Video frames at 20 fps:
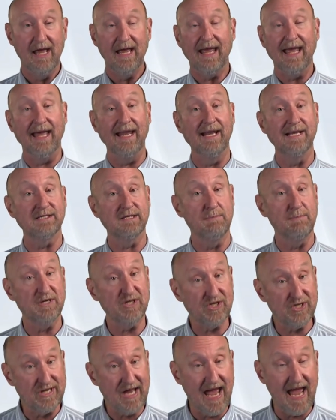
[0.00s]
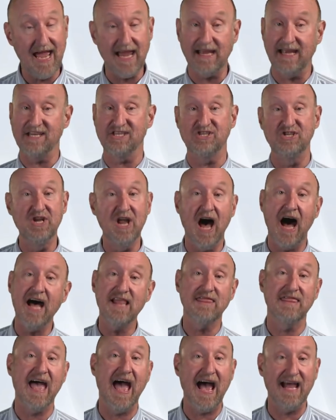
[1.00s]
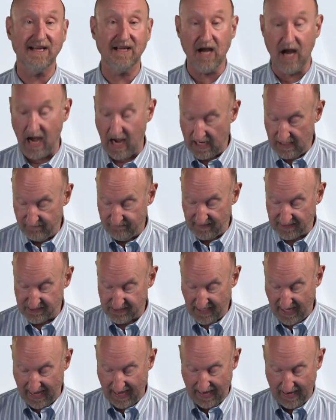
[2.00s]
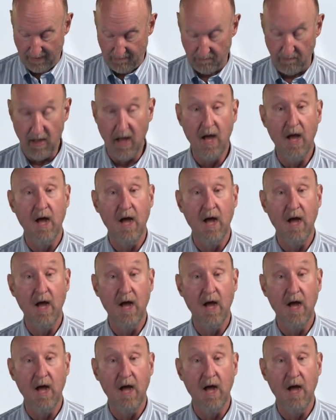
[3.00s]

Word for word: It is a mistake. It's not that kind of exam.